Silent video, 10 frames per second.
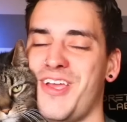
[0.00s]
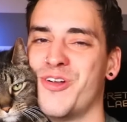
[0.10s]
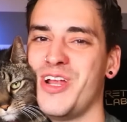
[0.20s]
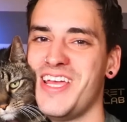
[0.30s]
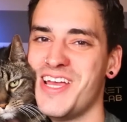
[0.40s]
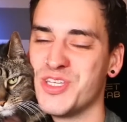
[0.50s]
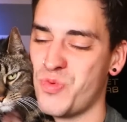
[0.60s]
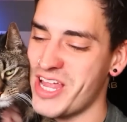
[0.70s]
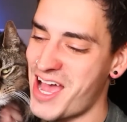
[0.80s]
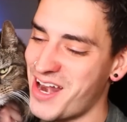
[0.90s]
Here he is.
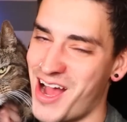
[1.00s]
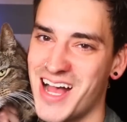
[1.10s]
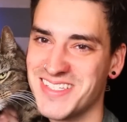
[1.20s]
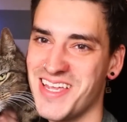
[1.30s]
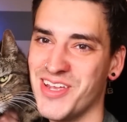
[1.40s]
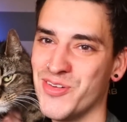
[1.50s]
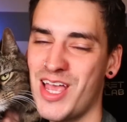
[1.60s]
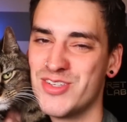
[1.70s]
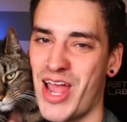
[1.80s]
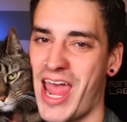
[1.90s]
We got Ozzy.
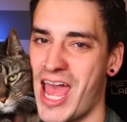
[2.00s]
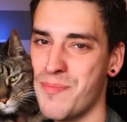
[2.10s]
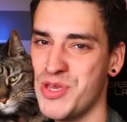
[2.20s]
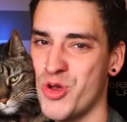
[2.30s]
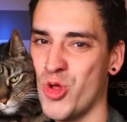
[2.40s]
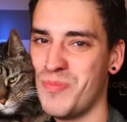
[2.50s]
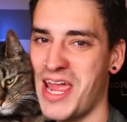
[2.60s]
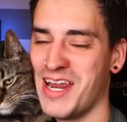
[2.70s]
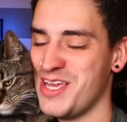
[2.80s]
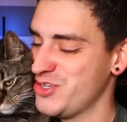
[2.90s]
He's a happy old
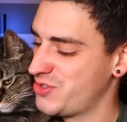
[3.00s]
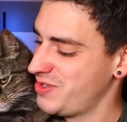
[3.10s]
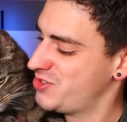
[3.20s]
man. He's